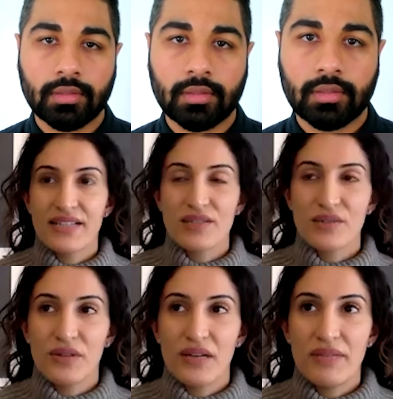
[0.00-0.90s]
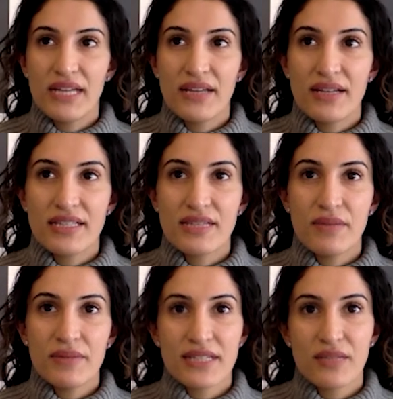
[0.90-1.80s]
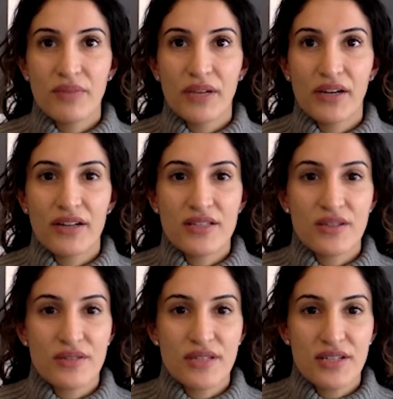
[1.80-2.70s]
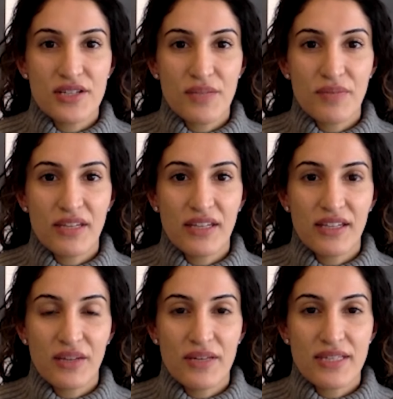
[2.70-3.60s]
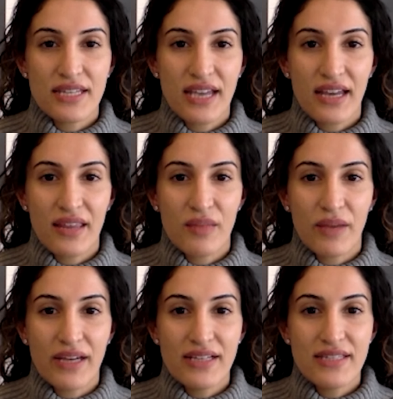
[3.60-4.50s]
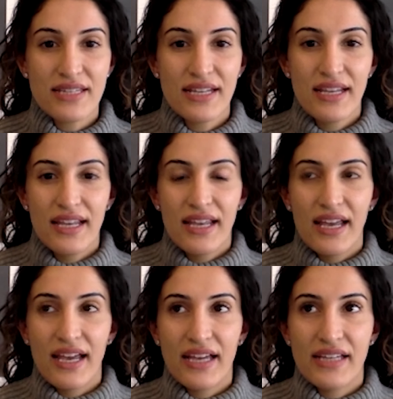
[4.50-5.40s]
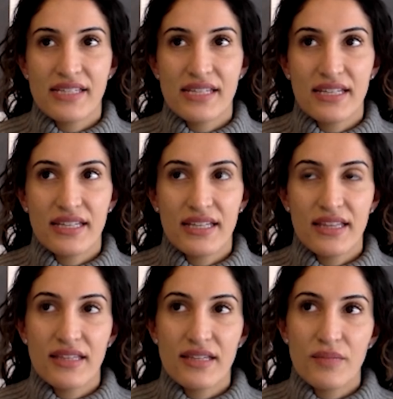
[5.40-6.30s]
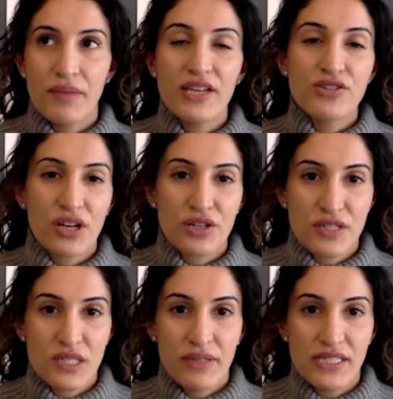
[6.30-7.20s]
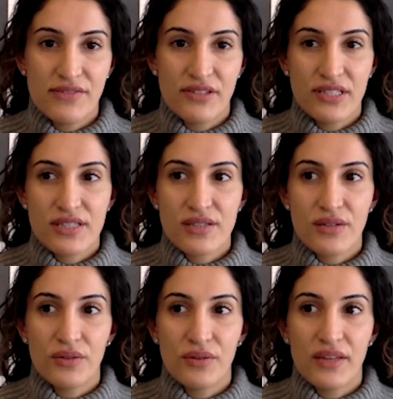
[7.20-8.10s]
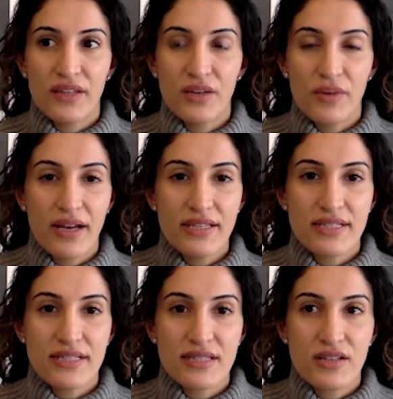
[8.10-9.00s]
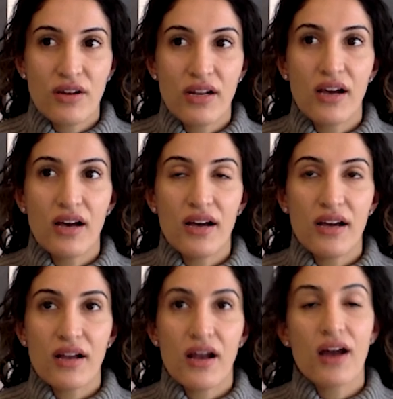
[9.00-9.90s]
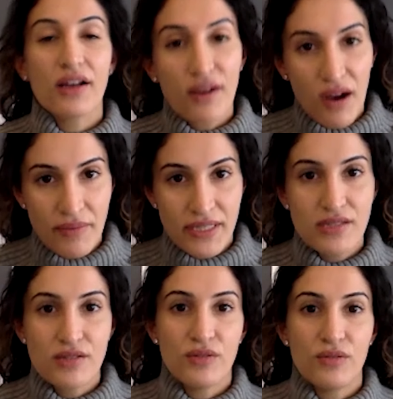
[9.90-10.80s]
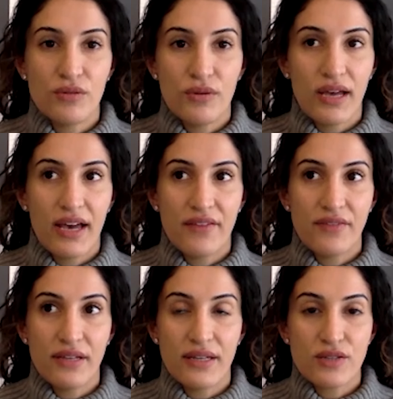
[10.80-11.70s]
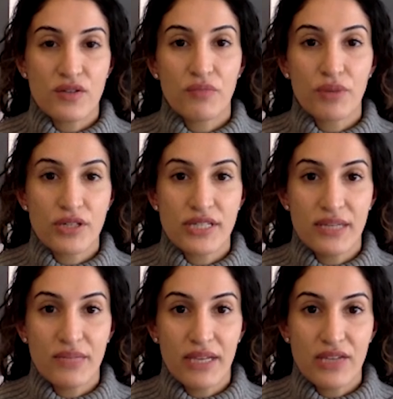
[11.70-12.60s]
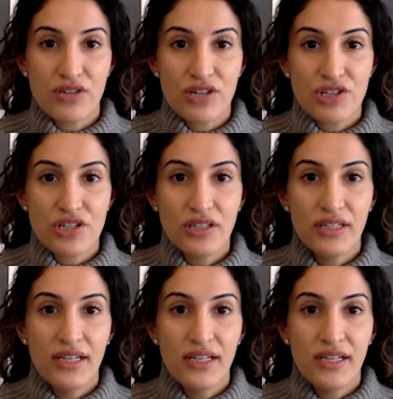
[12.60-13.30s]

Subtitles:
Yeah, so I mean, I guess I'm able to compare associateship in US and Canada the best. And the pay structure is a bit different. So in the US, it's not uncommon to have a sort of per diem pay structure,